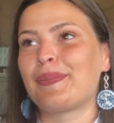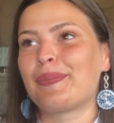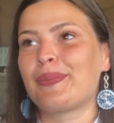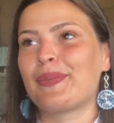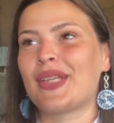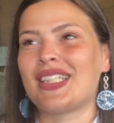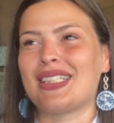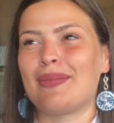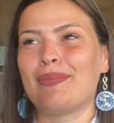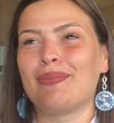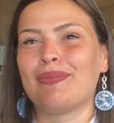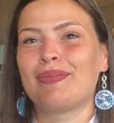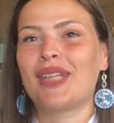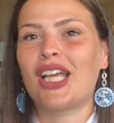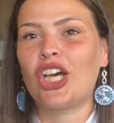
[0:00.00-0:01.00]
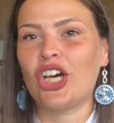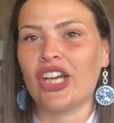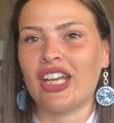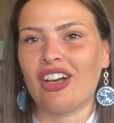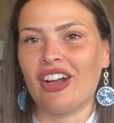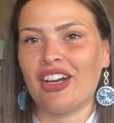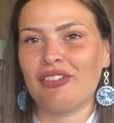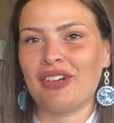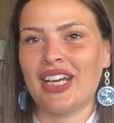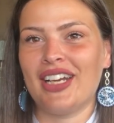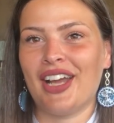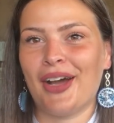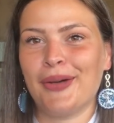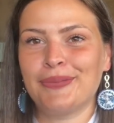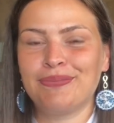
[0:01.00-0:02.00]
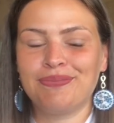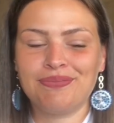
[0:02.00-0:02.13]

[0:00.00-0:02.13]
Because I'm cooking on it right now.